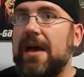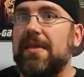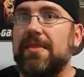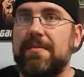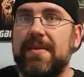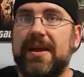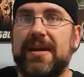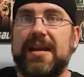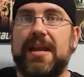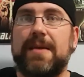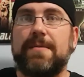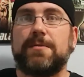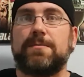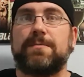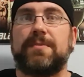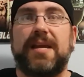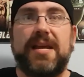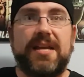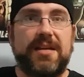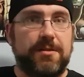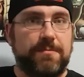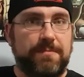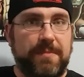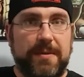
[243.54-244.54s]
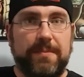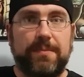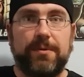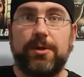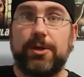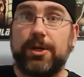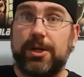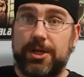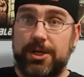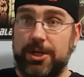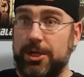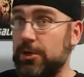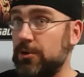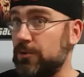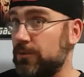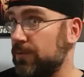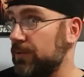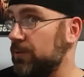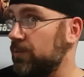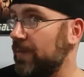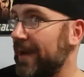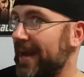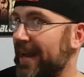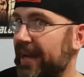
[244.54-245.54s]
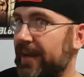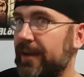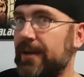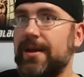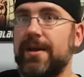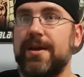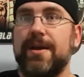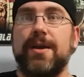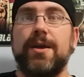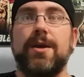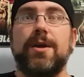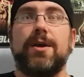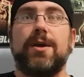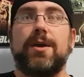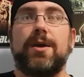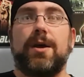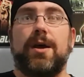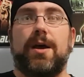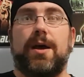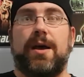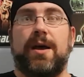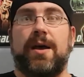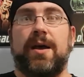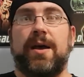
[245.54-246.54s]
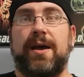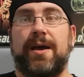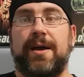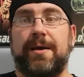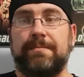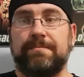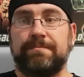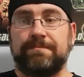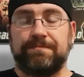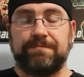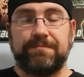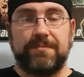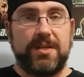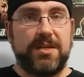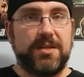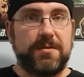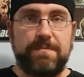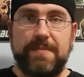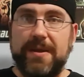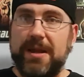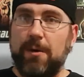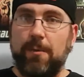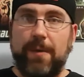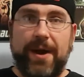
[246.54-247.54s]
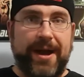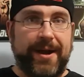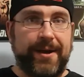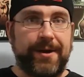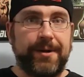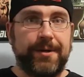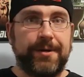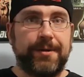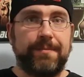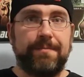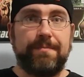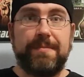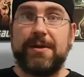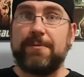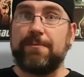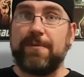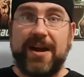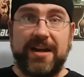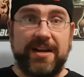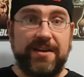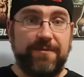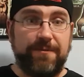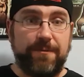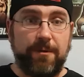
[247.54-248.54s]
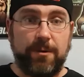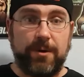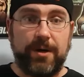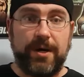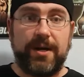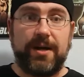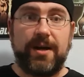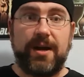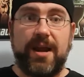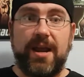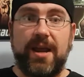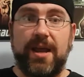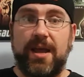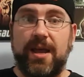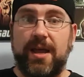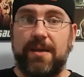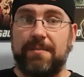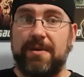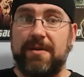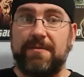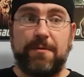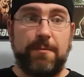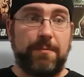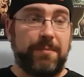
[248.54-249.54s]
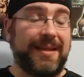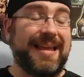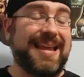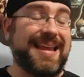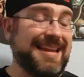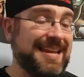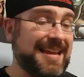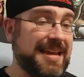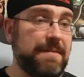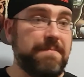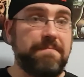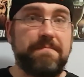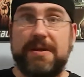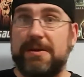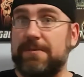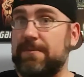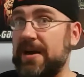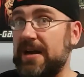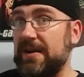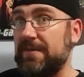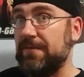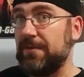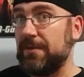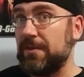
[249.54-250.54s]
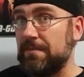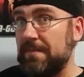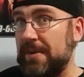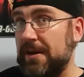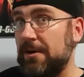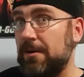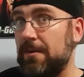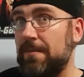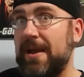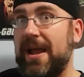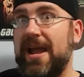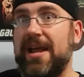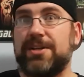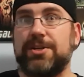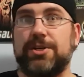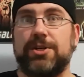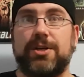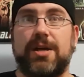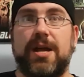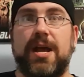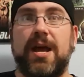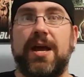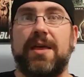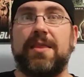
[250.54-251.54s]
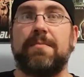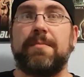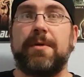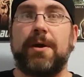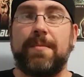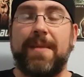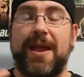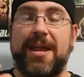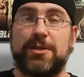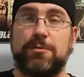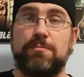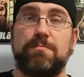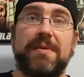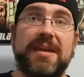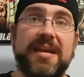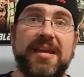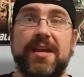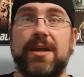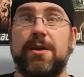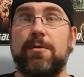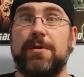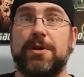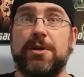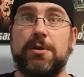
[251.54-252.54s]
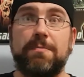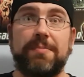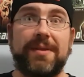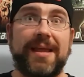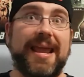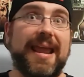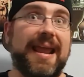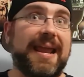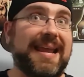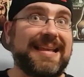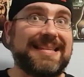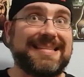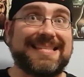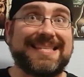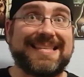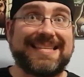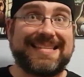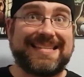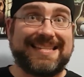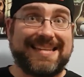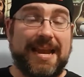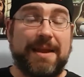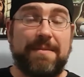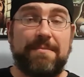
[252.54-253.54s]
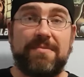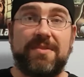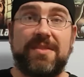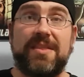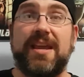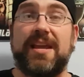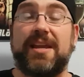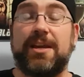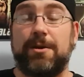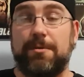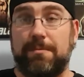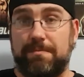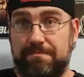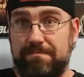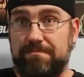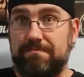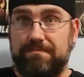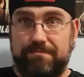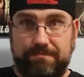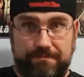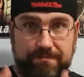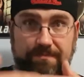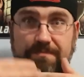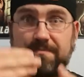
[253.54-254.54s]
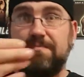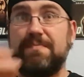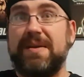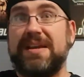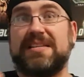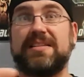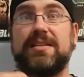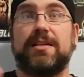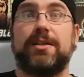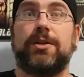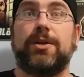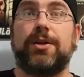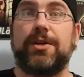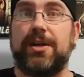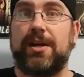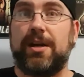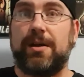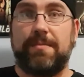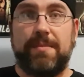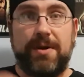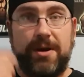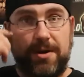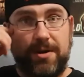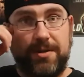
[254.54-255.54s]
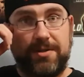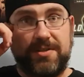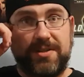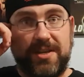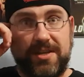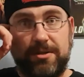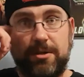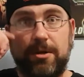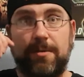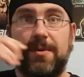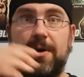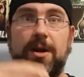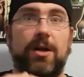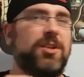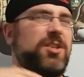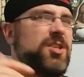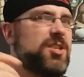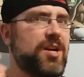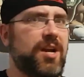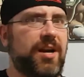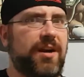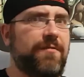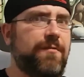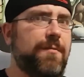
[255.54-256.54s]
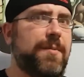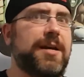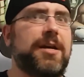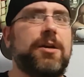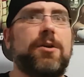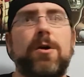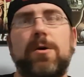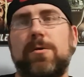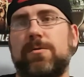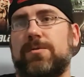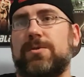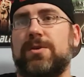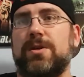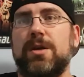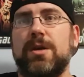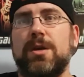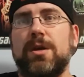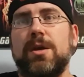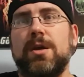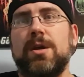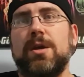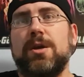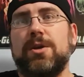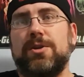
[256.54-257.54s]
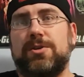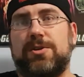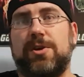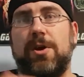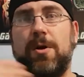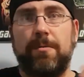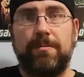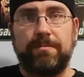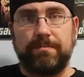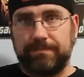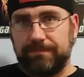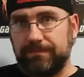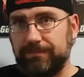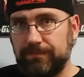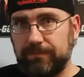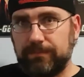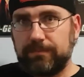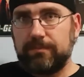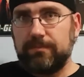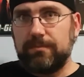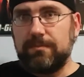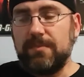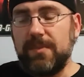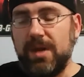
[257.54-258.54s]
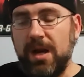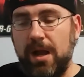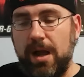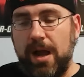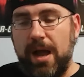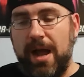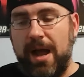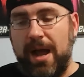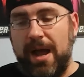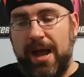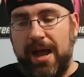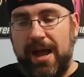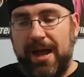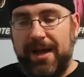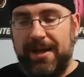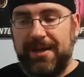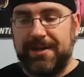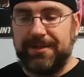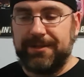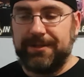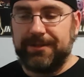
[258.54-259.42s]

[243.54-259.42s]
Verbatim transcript: the metagame is played. Is people are going to use what's winning. Uh, just be aware, be ready for it. Um, if you're playing it, be ready for the mirror match. Uh, the mirror match being when you play against the same thing. You're basically looking at mirrors. A terminology not everybody knows. So, uh,